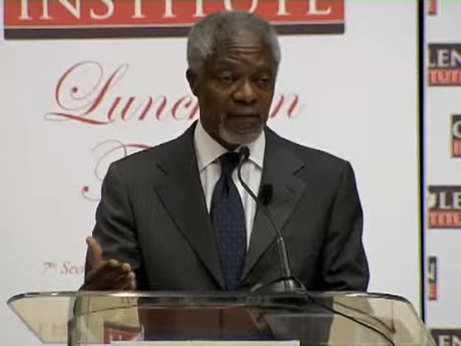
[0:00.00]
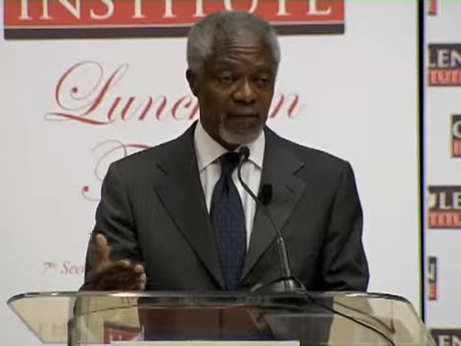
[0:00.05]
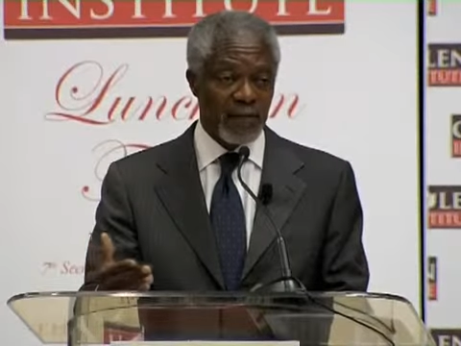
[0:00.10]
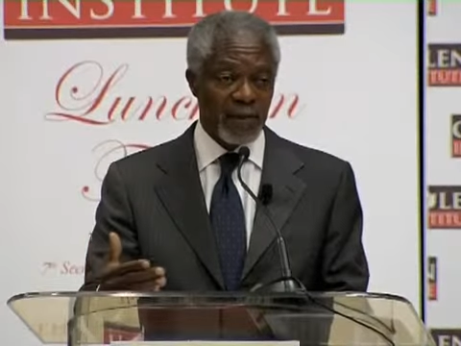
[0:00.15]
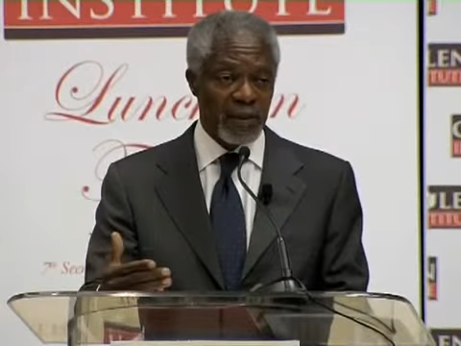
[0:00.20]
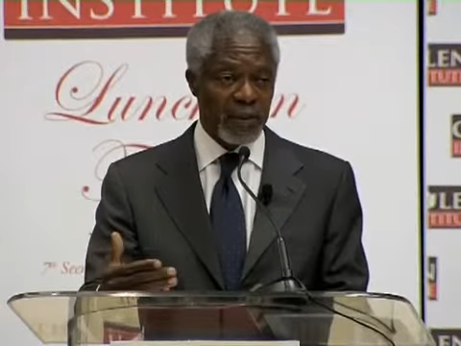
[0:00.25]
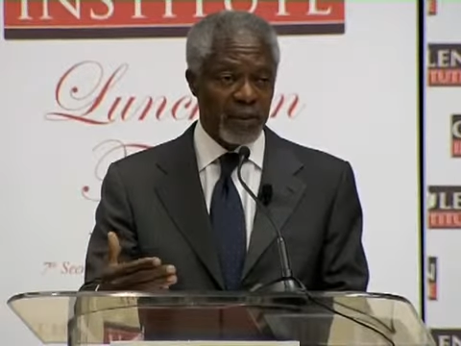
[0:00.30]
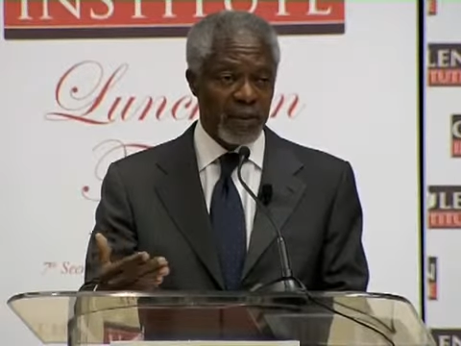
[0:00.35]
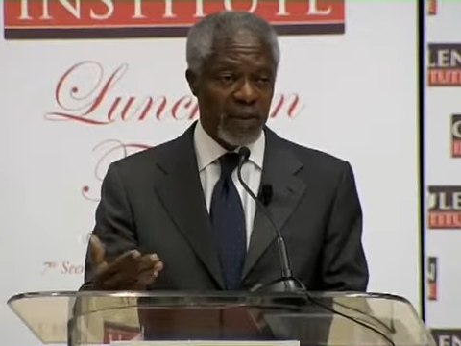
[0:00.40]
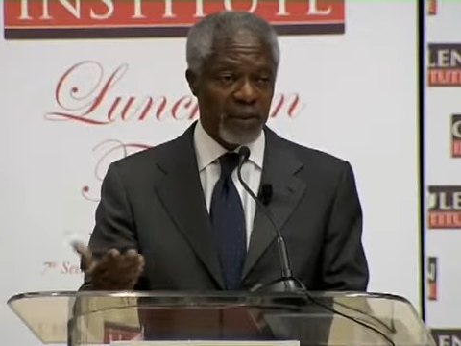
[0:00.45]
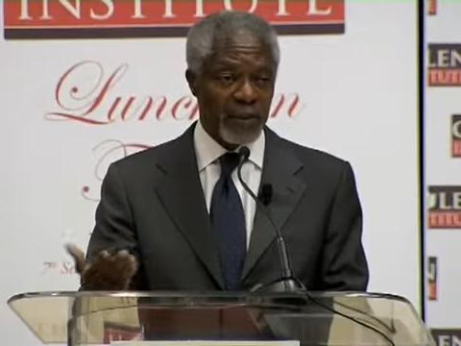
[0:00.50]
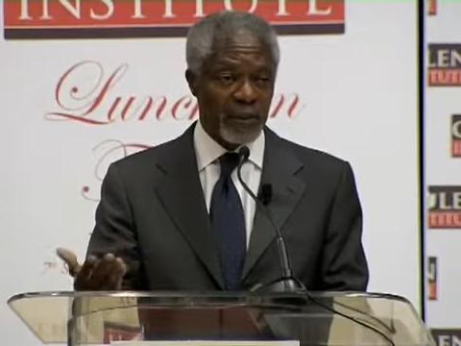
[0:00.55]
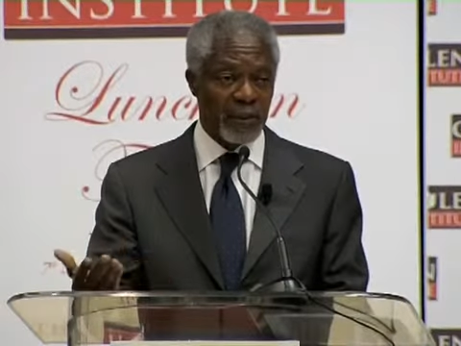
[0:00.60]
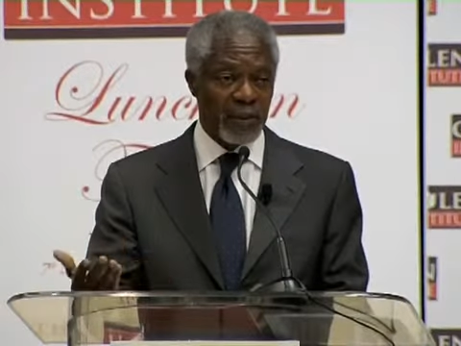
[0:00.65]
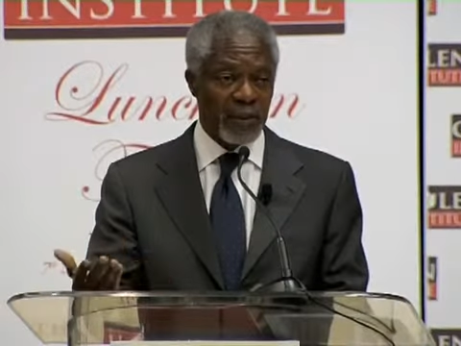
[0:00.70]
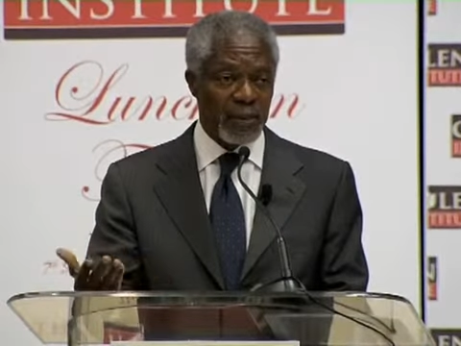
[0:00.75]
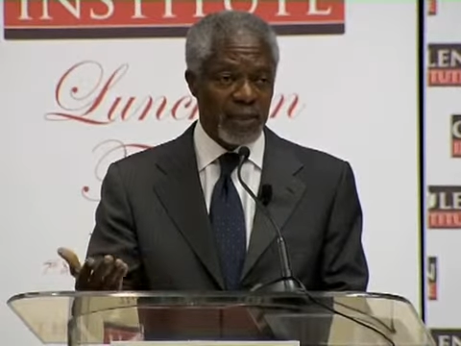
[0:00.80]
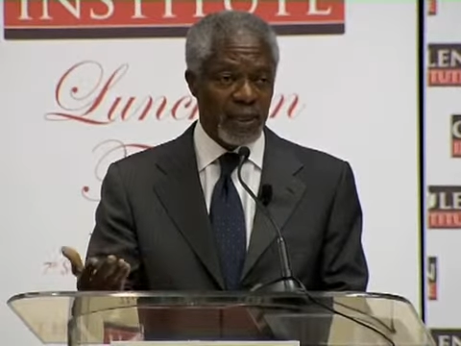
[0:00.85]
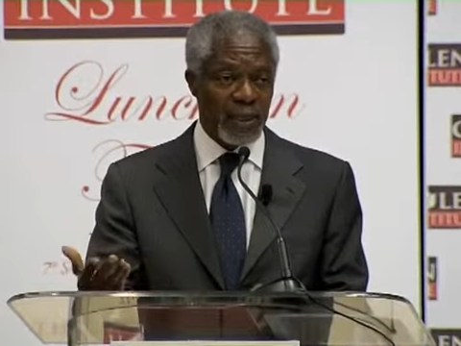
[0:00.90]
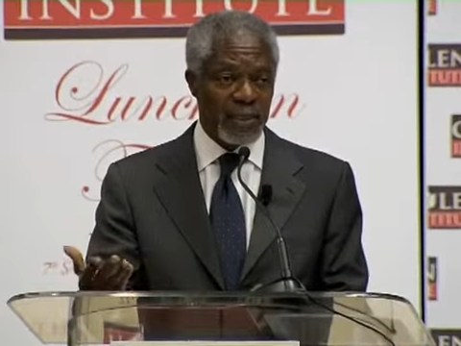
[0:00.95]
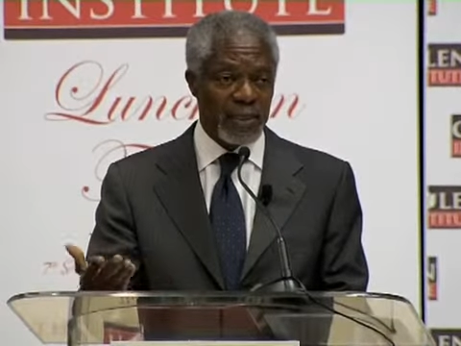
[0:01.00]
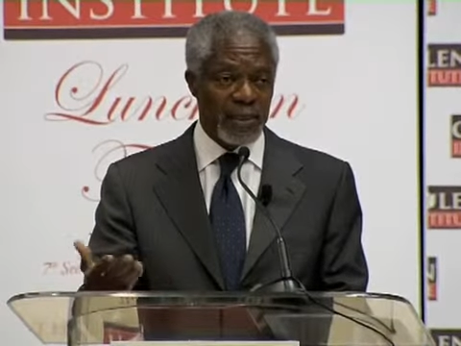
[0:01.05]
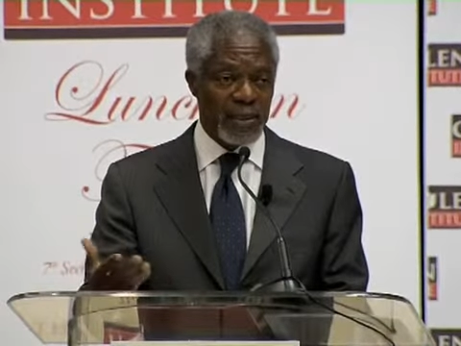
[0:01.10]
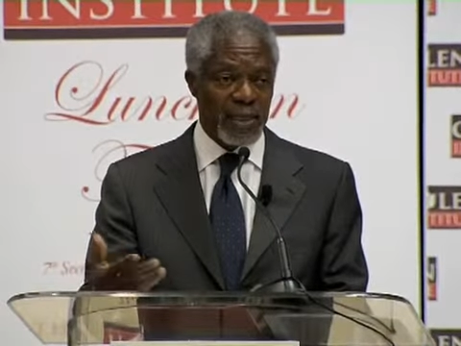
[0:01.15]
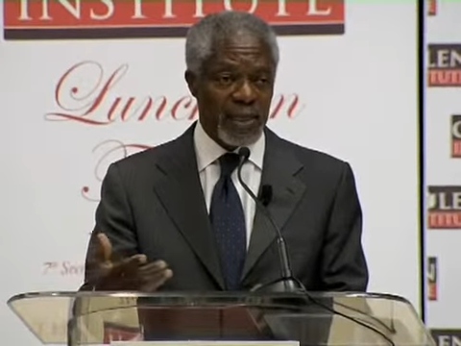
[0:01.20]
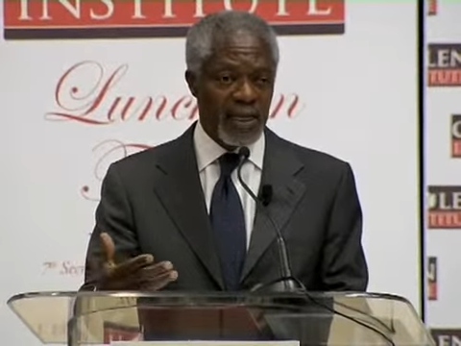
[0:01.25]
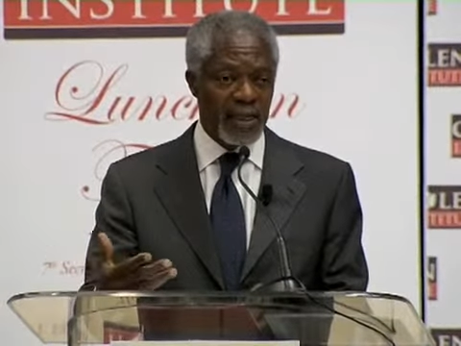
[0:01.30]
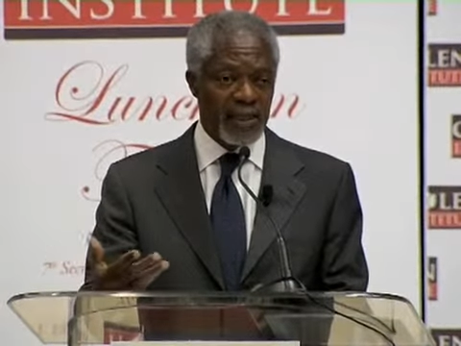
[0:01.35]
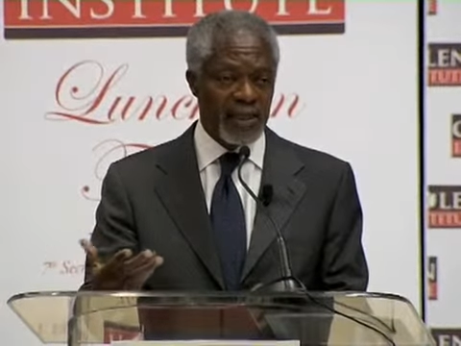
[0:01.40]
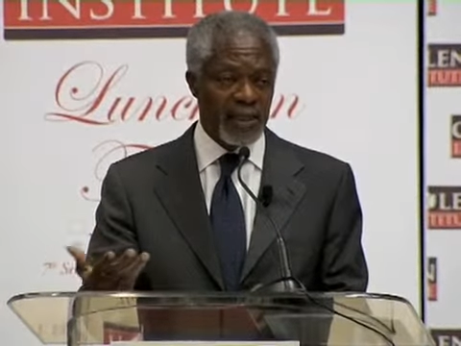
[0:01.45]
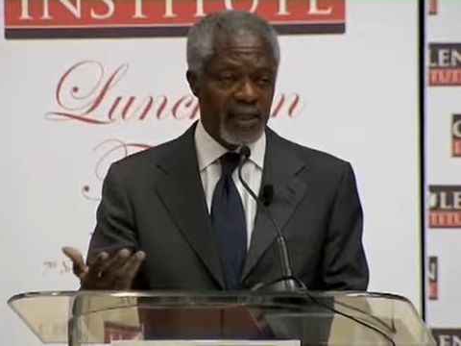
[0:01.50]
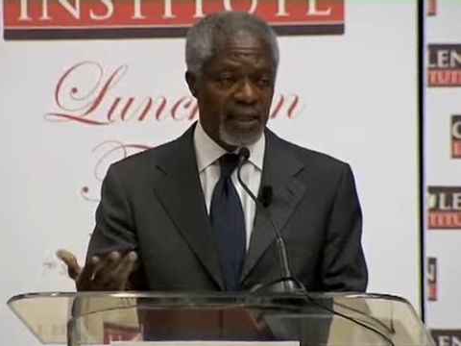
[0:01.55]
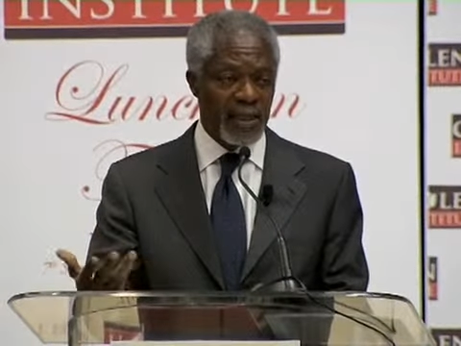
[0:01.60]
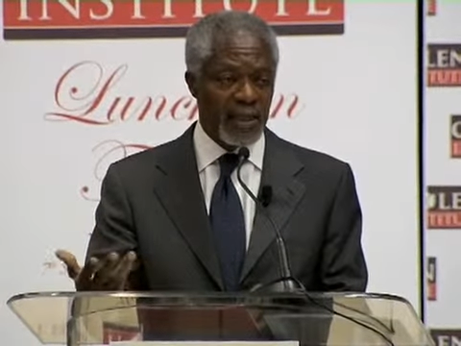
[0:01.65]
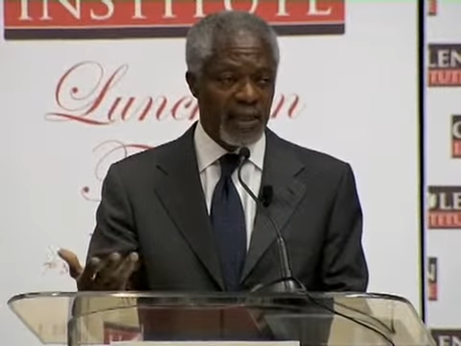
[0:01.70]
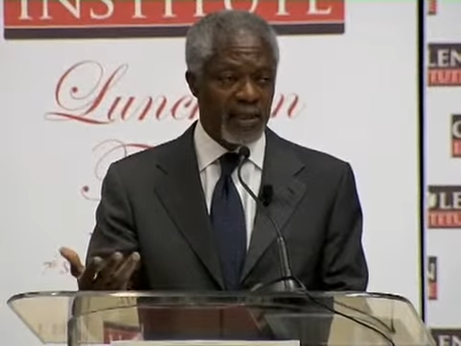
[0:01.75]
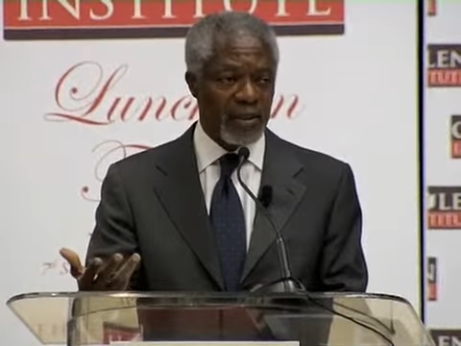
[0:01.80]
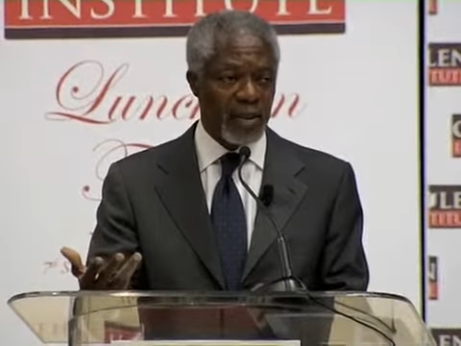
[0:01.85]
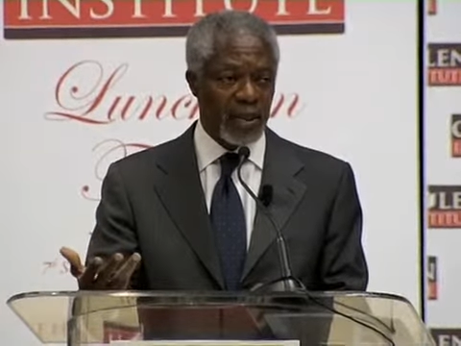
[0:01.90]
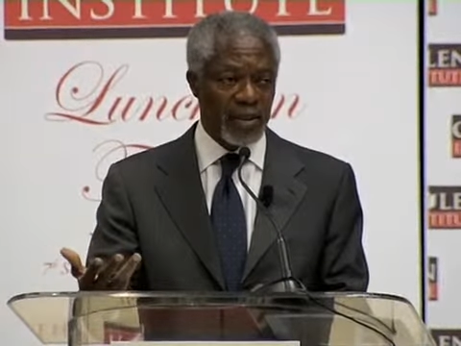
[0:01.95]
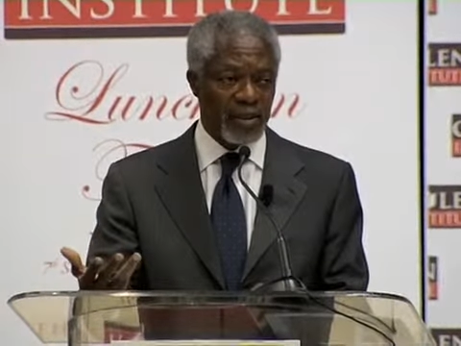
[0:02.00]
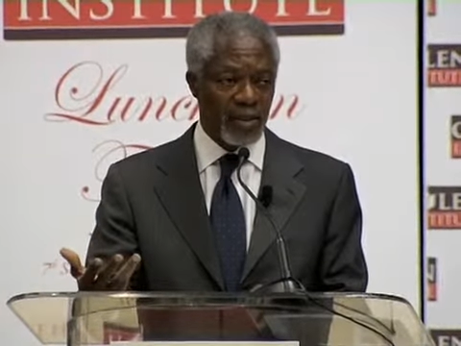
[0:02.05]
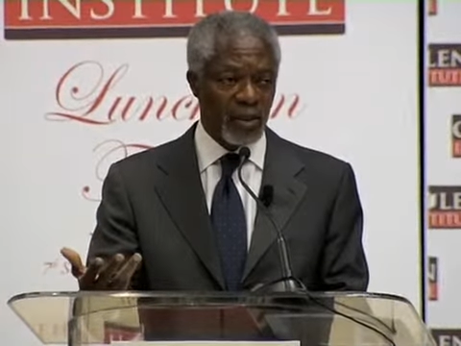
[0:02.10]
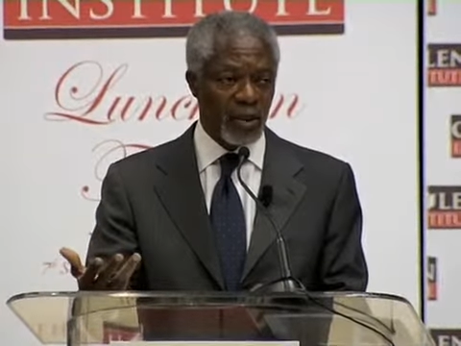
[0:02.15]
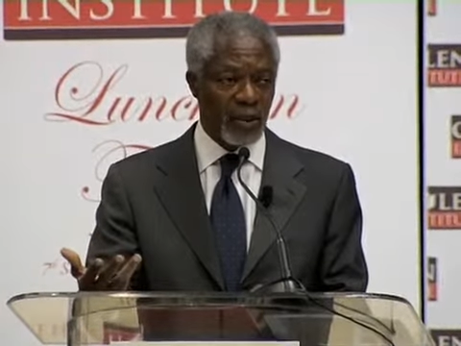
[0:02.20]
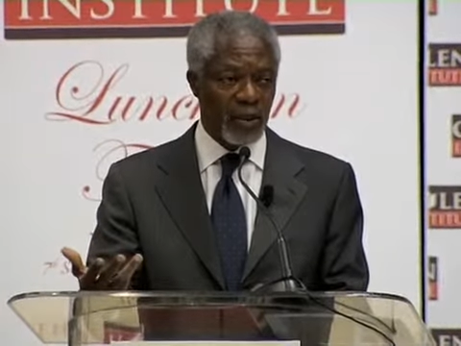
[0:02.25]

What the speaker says: for example, TNT, a Dutch